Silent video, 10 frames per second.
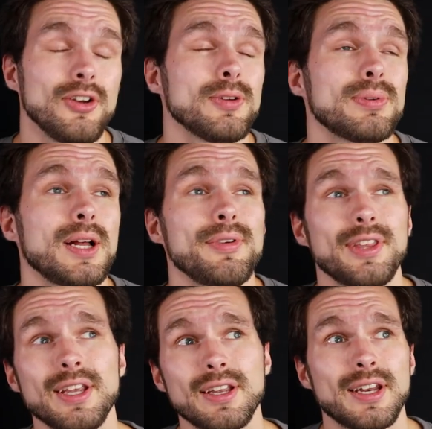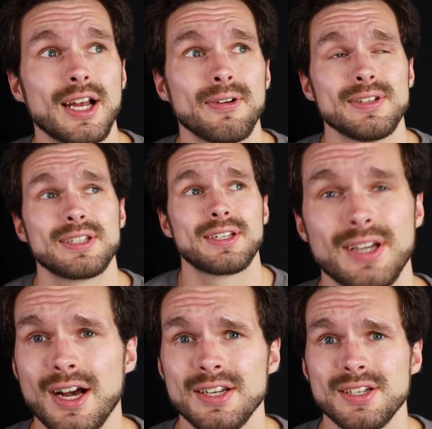all you're probably thinking now is,
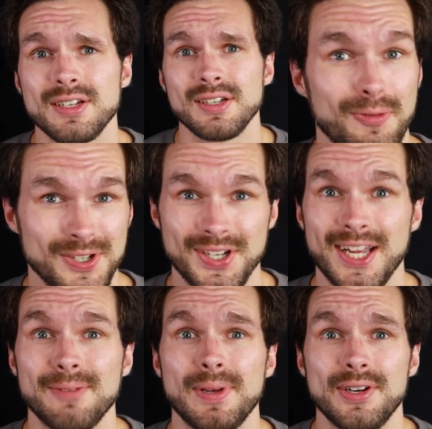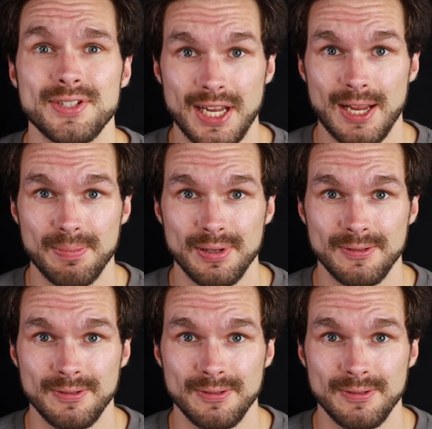gosh, I wish I had better tape.